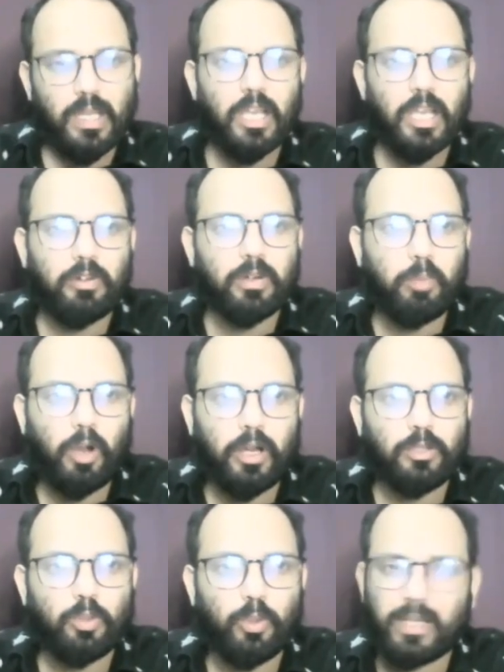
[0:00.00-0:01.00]

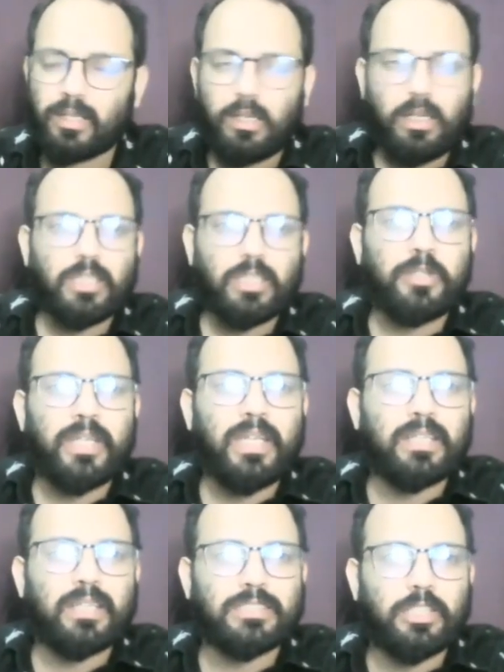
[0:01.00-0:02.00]
11.28. It is very
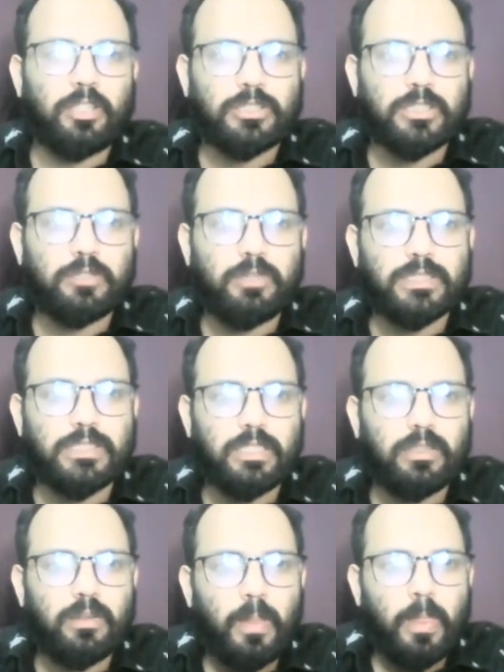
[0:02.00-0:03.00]
interesting question. We'll
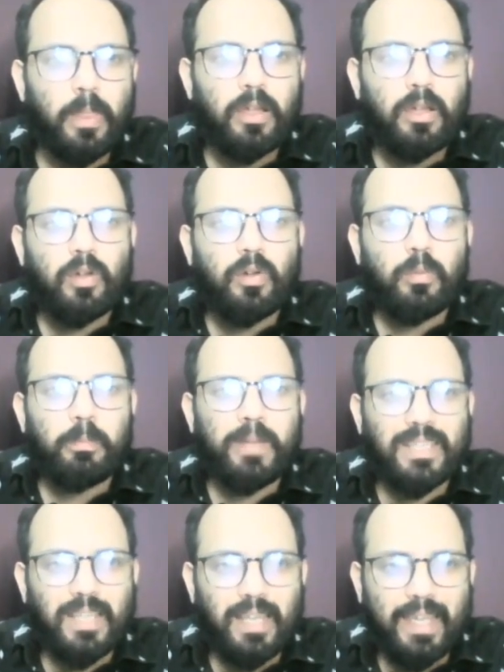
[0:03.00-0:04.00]
see.
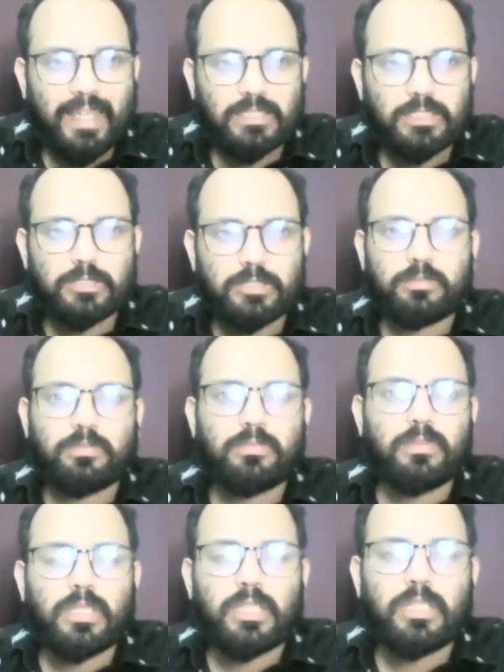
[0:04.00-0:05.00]
Metal X
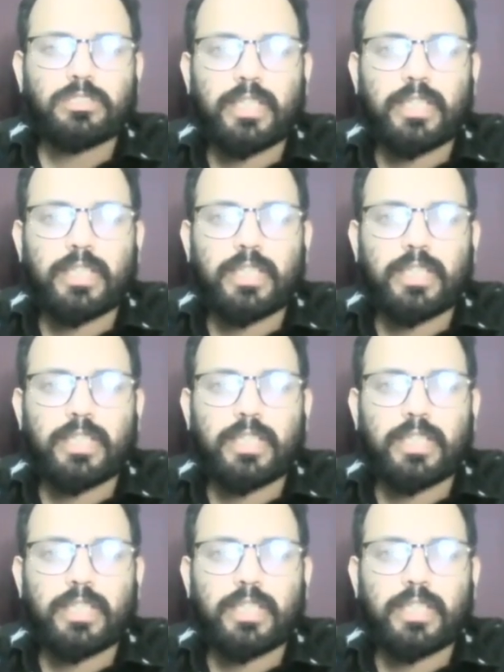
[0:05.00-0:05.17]
is